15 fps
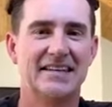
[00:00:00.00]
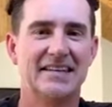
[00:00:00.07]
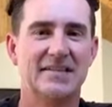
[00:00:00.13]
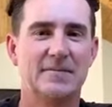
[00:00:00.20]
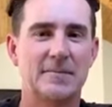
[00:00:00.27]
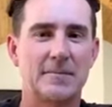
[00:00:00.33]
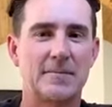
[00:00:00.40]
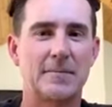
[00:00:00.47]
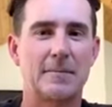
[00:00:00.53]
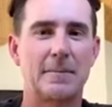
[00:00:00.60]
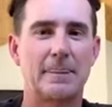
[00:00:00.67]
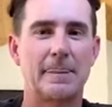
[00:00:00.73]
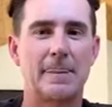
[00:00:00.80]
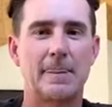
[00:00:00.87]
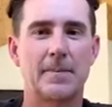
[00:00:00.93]

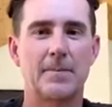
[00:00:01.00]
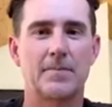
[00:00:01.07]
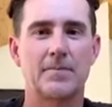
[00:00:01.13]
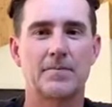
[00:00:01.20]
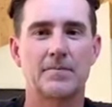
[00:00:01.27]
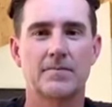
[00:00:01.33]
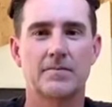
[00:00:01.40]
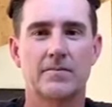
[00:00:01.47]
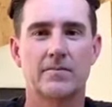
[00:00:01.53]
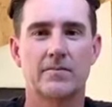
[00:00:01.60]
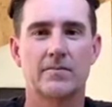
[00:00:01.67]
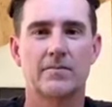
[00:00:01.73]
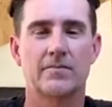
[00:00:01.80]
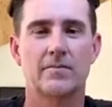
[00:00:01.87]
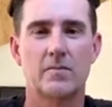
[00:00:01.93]

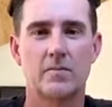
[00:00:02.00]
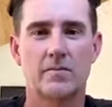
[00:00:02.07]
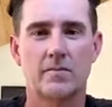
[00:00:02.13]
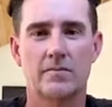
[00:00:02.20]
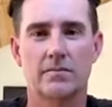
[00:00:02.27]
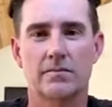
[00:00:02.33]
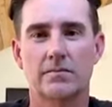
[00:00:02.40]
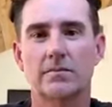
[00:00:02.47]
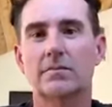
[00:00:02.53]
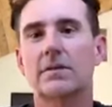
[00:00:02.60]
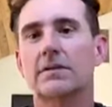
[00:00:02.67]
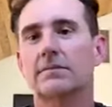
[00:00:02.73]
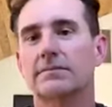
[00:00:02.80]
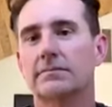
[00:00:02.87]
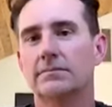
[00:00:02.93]

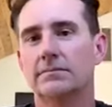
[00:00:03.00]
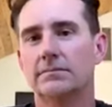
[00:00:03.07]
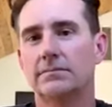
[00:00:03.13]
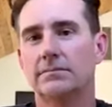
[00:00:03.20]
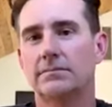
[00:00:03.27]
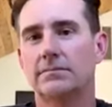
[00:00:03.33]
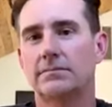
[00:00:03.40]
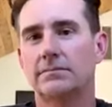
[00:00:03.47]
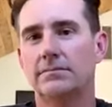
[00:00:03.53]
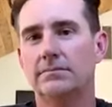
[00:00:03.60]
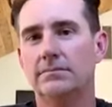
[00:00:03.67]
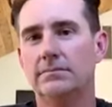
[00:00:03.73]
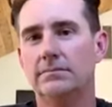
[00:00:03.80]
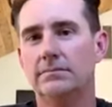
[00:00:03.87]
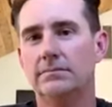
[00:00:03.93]

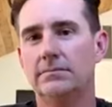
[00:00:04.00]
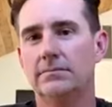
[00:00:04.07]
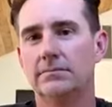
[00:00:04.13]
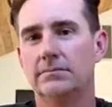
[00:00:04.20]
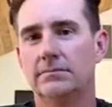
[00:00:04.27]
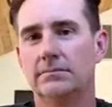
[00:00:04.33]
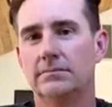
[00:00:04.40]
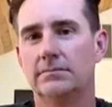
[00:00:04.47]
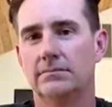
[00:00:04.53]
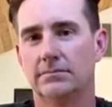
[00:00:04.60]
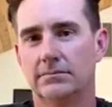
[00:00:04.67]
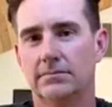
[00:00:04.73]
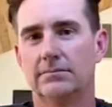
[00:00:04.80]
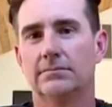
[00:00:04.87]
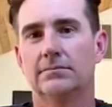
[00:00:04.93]

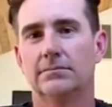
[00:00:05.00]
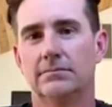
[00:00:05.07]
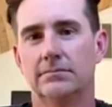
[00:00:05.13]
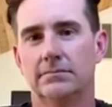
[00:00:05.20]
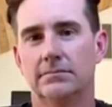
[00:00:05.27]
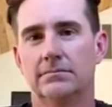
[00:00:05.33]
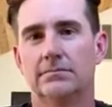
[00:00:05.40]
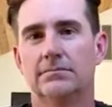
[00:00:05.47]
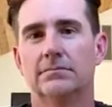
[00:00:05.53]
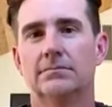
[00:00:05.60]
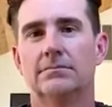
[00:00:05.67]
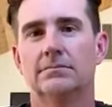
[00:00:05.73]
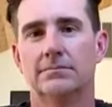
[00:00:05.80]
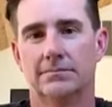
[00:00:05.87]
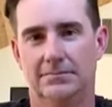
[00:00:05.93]

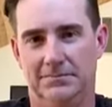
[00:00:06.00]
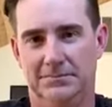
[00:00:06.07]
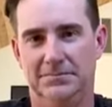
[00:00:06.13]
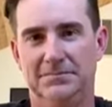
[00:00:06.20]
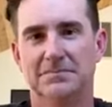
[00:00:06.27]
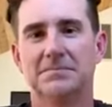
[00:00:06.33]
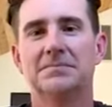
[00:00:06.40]
No words are spoken by the person on screen.